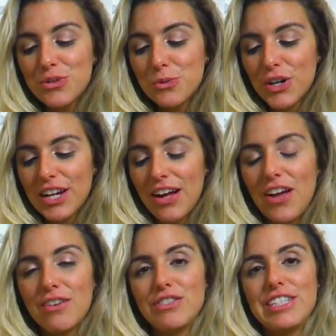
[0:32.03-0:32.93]
you work
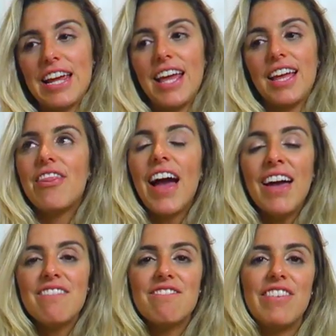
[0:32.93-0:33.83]
out every day?
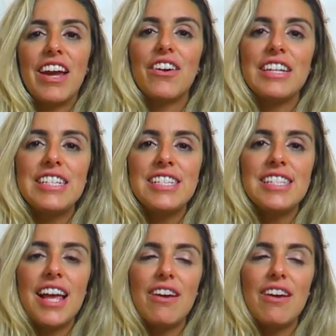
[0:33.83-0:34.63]
That varies.